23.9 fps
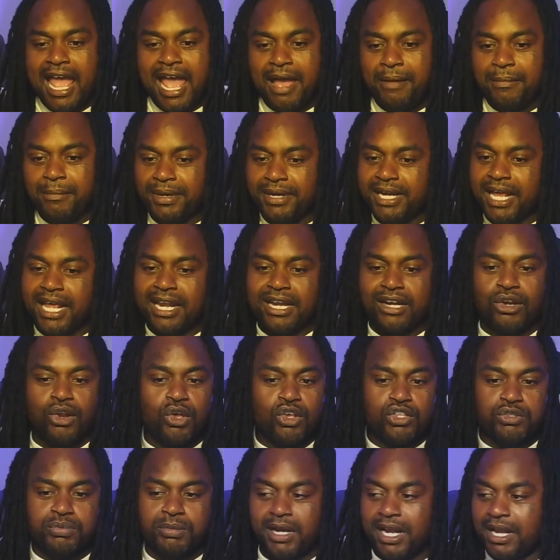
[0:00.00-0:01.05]
have money. I didn't
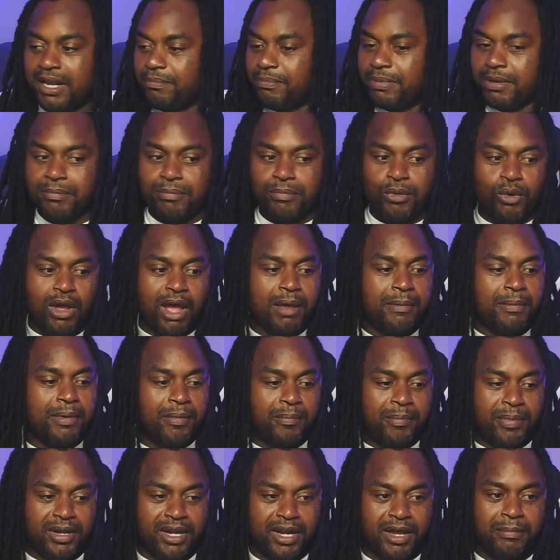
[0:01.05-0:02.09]
lost money. I didn't been broke. I
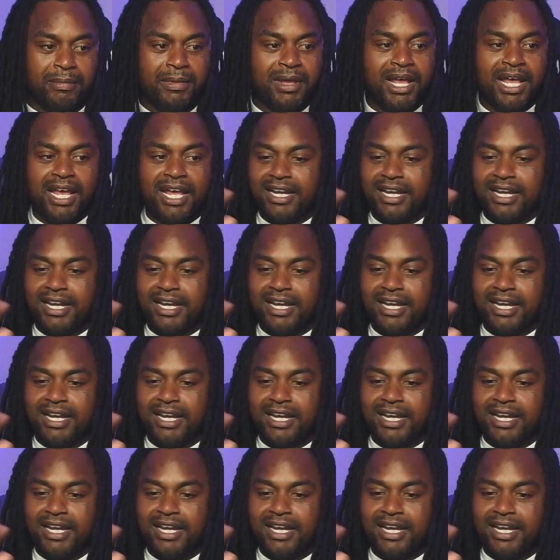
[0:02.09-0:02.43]
didn't been up.